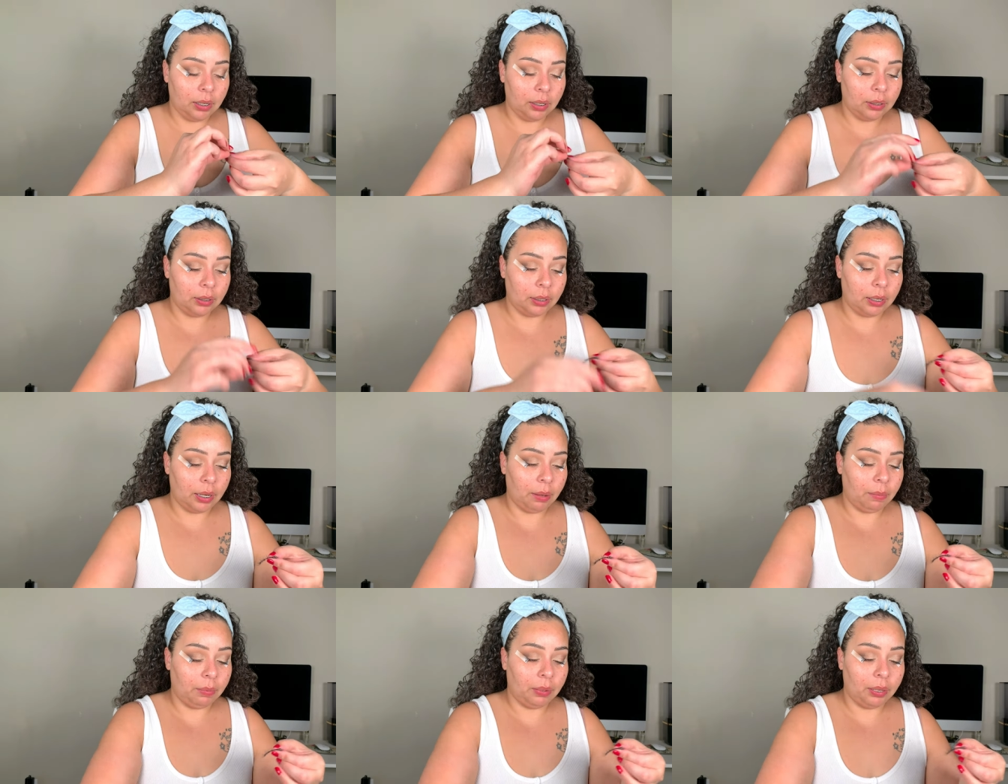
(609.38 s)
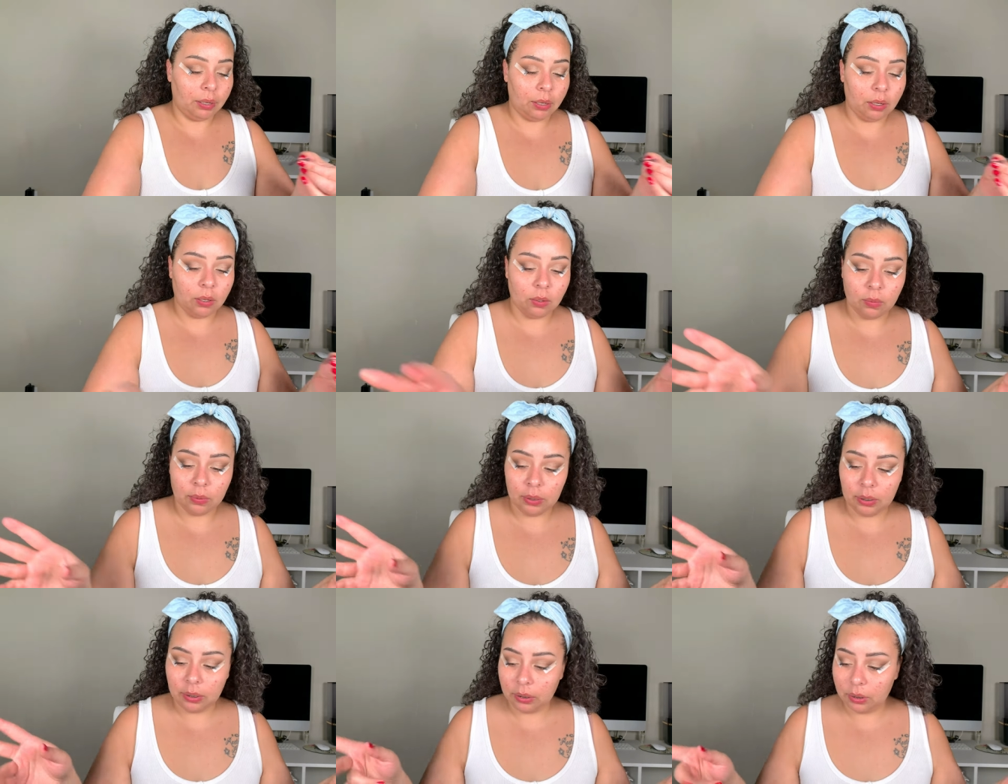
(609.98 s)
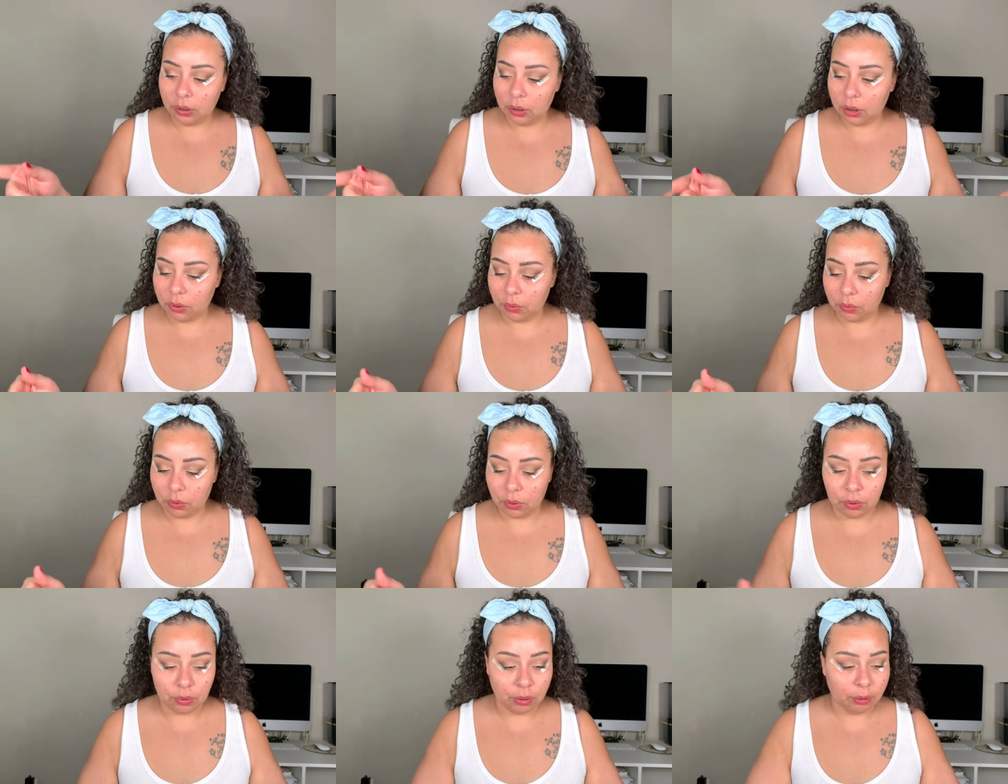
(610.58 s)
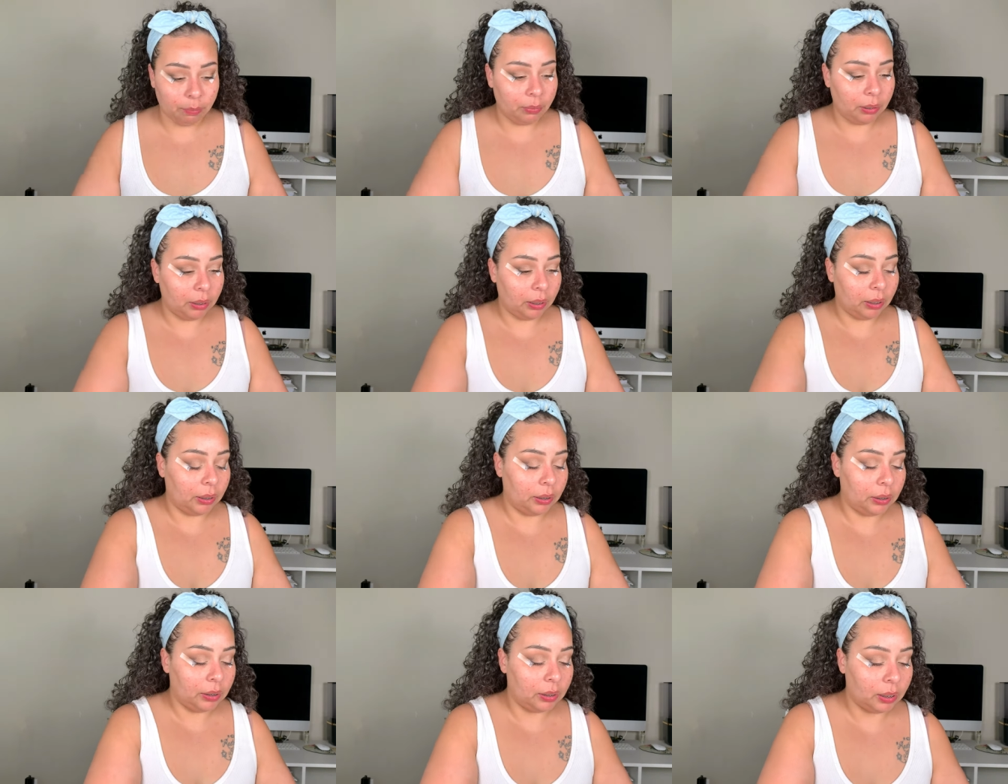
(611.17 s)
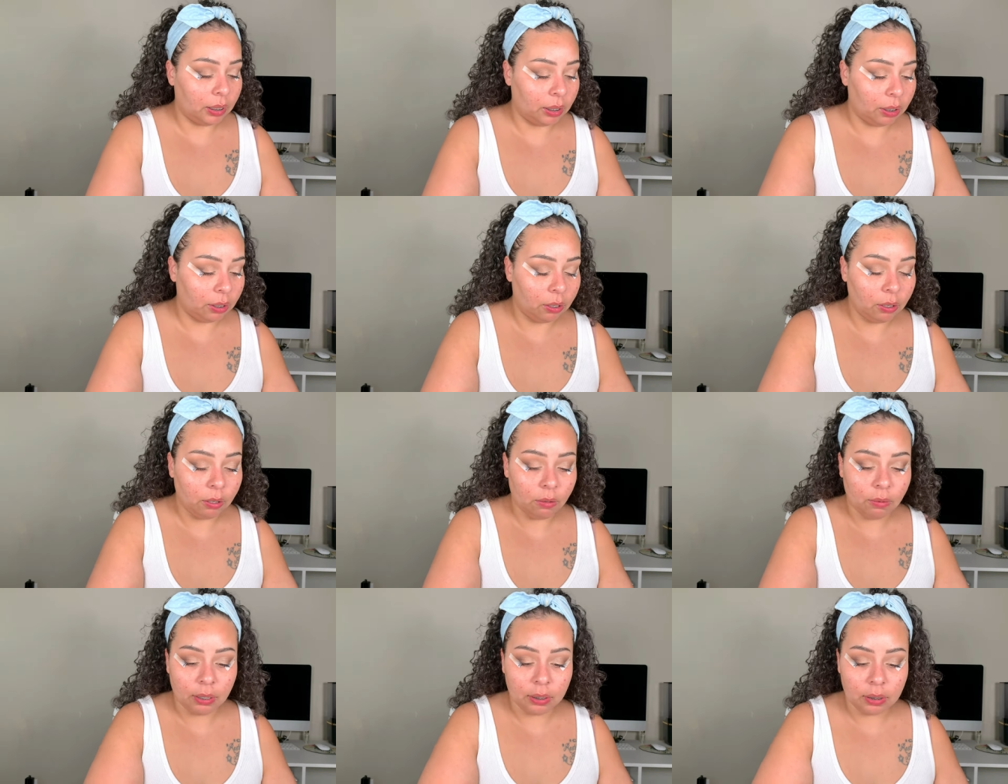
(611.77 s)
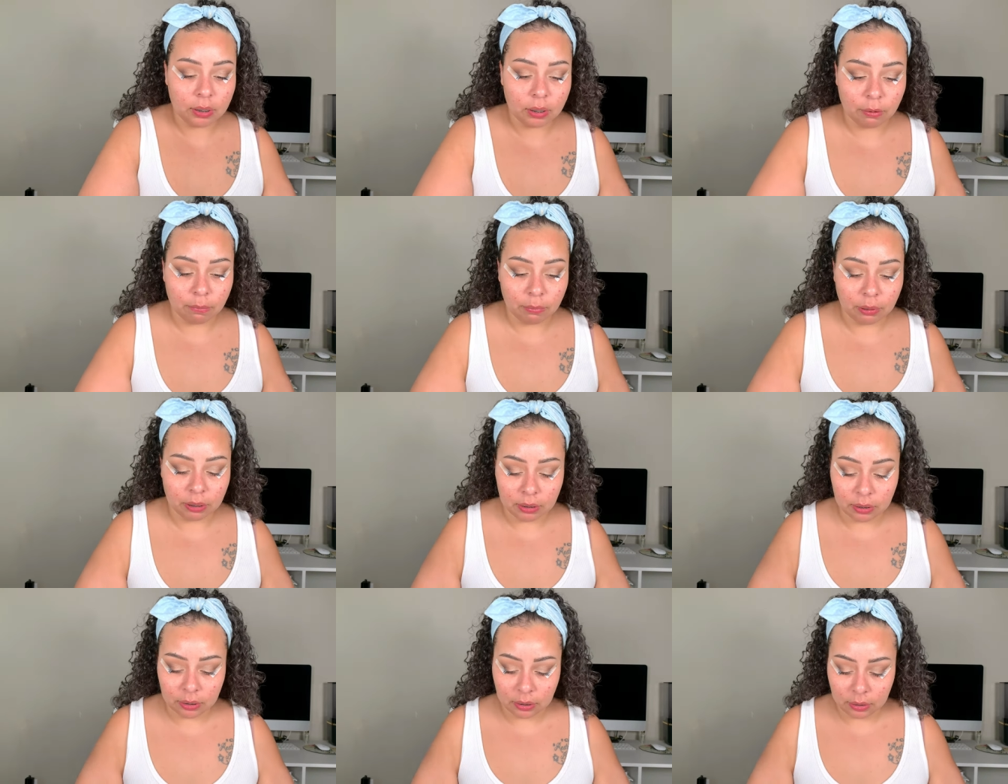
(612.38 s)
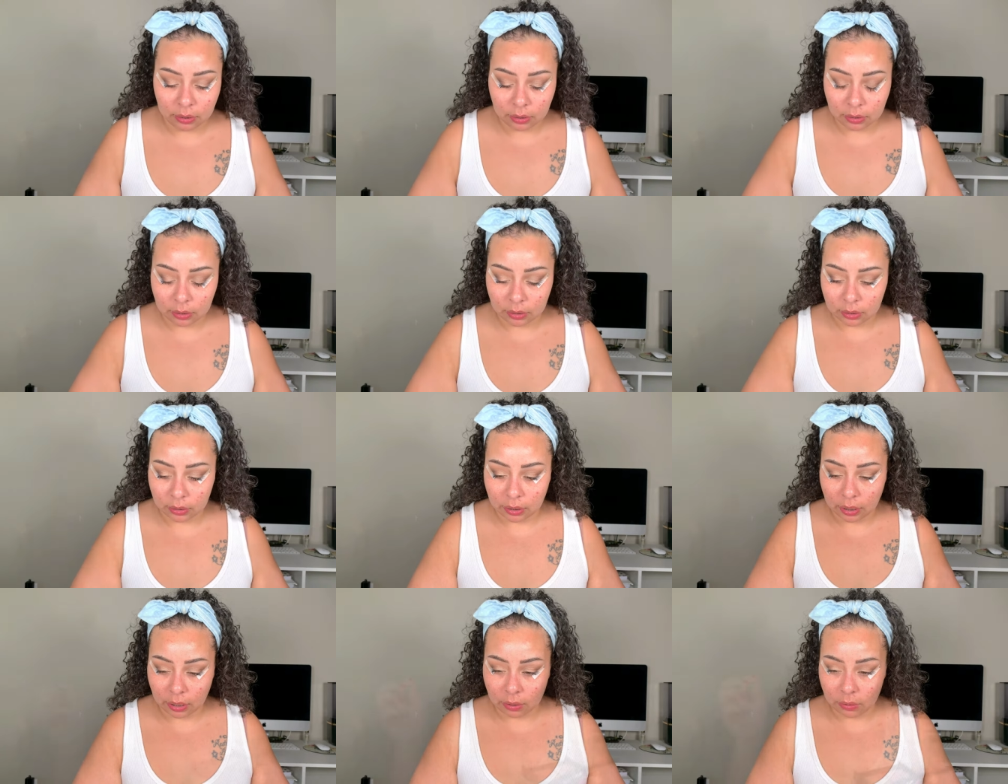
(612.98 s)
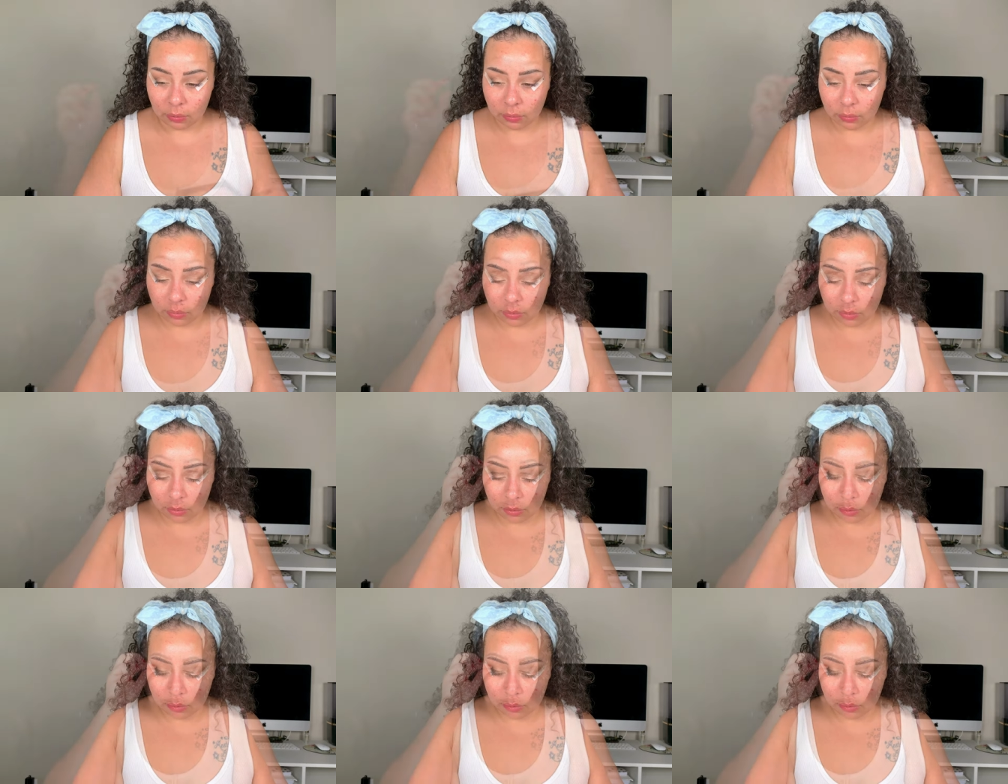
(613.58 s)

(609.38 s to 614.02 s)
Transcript: So yeah, we are going to trim these and I know I took my scissors out.